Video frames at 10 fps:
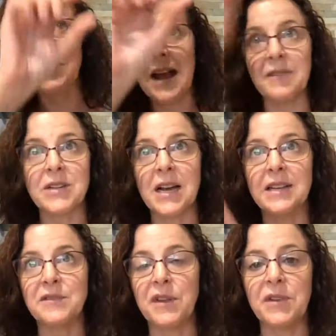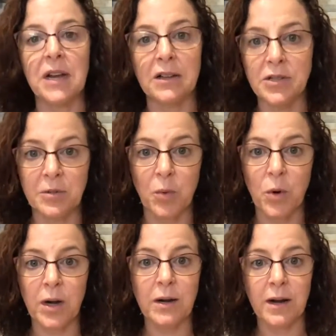advertise $50 or
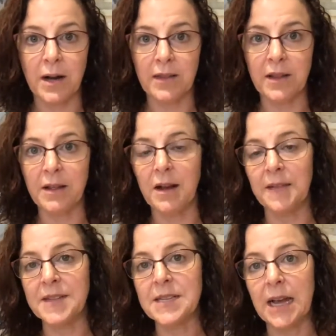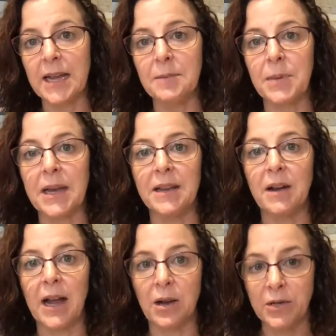more on the site, but
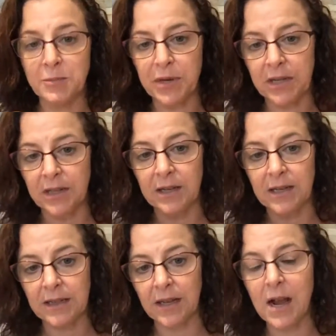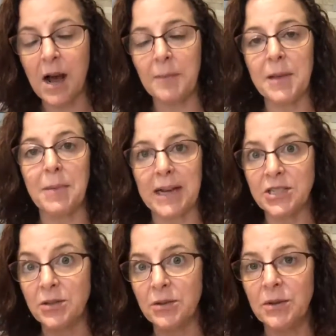I always put in the copy, buy
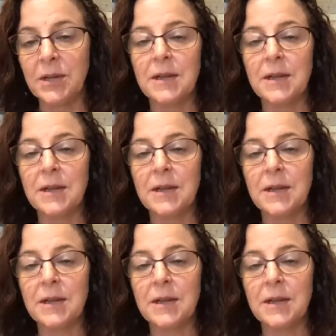two.